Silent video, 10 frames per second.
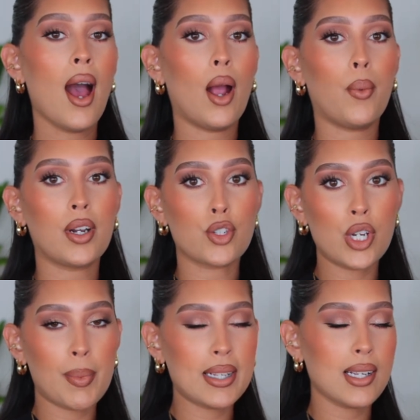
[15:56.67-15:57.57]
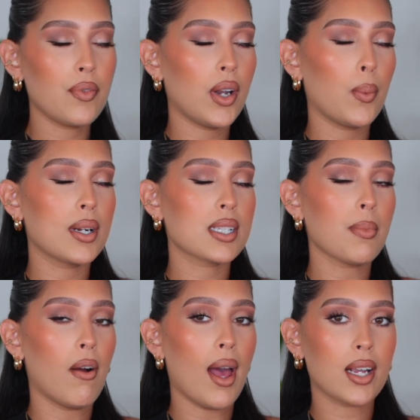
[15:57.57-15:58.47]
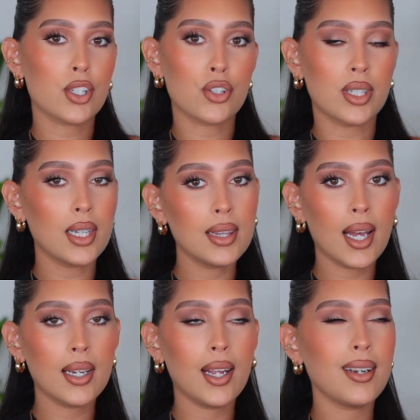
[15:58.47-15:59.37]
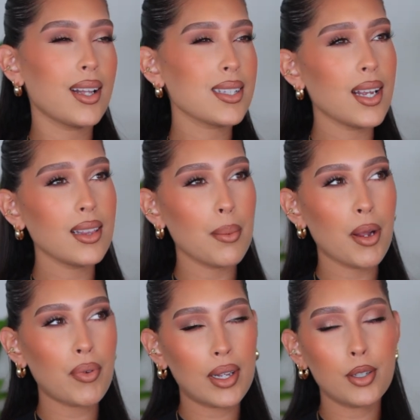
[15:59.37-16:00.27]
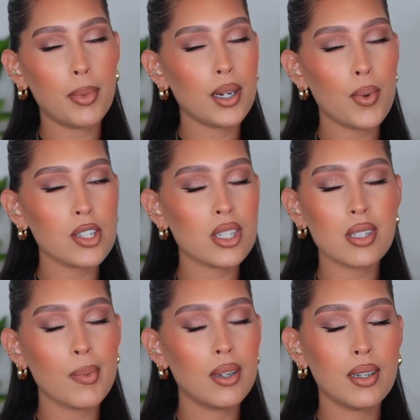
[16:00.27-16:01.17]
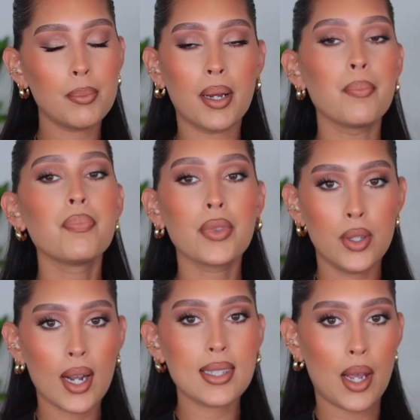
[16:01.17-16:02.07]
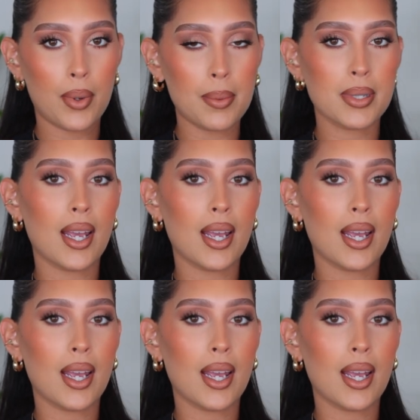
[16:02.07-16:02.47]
I wanna treat myself and I wanna smell extra good that day. Not saying that my regular body wash doesn't smell good, but you guys get what I'm